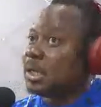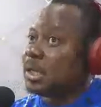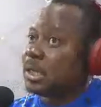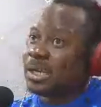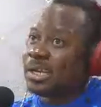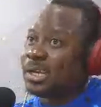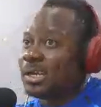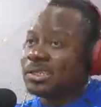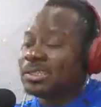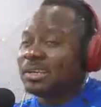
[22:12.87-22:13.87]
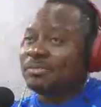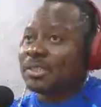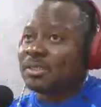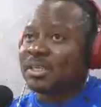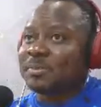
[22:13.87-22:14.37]
The
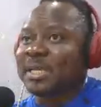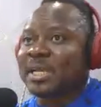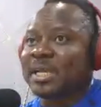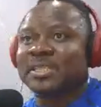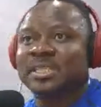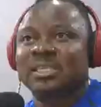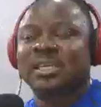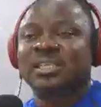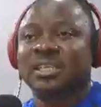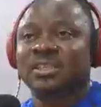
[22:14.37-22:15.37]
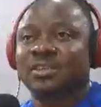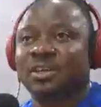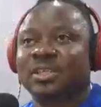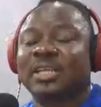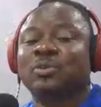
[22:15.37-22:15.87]
devil, is better. I think that the angel, you
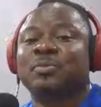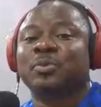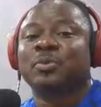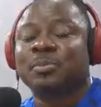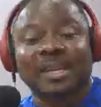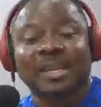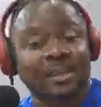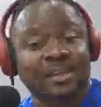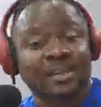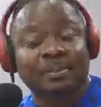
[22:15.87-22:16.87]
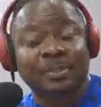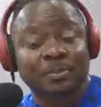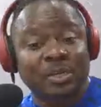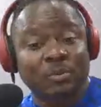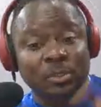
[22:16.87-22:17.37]
don't know. That's what people say, but I don't believe in that
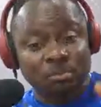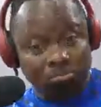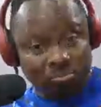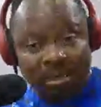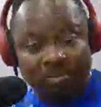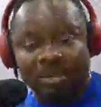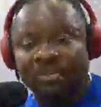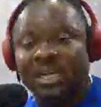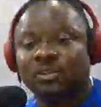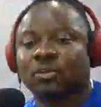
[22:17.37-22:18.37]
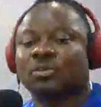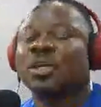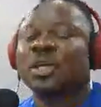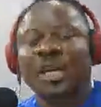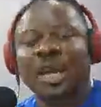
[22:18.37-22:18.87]
principle anyway. I don't believe in that truth.
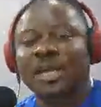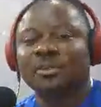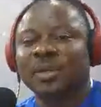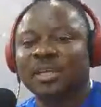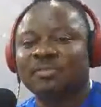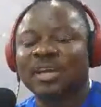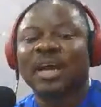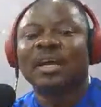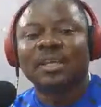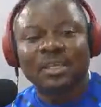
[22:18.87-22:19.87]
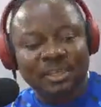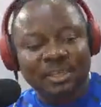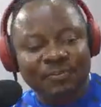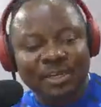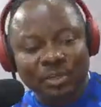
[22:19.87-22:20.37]
I do believe that
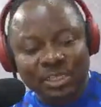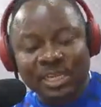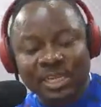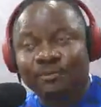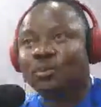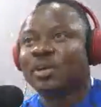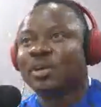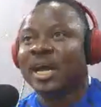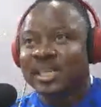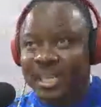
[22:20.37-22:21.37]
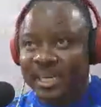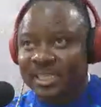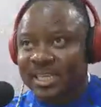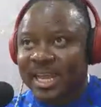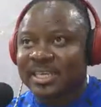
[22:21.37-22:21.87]
if I know a devil and there's
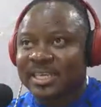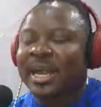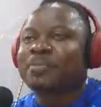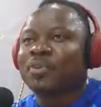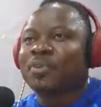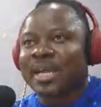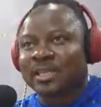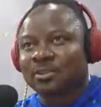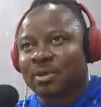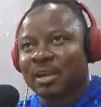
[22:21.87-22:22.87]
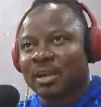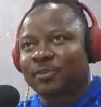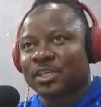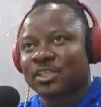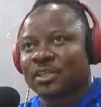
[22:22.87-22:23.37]
an angel out there, I'm going out there to go and
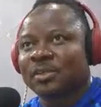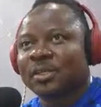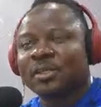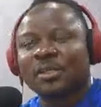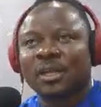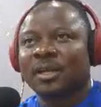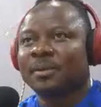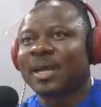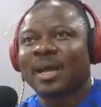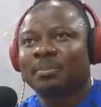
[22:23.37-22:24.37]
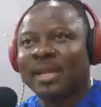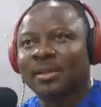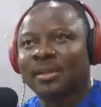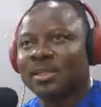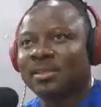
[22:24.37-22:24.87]
look for the angel.
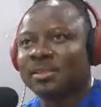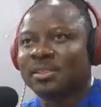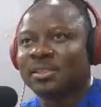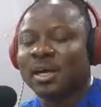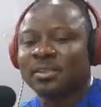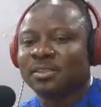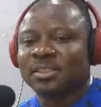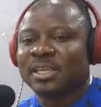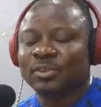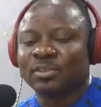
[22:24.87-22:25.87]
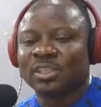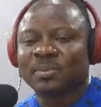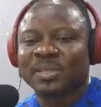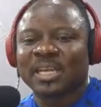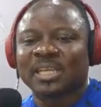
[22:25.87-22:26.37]
I don't tell those devil you know
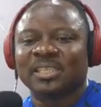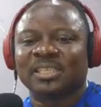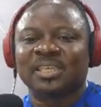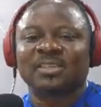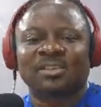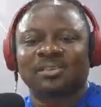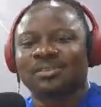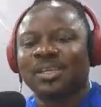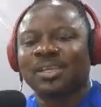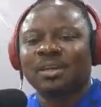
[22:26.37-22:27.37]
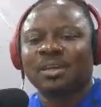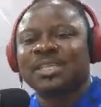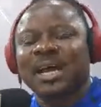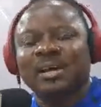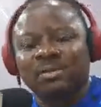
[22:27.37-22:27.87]
is better than the angel you don't know. All
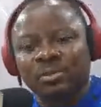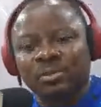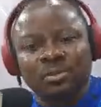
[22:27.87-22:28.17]
those are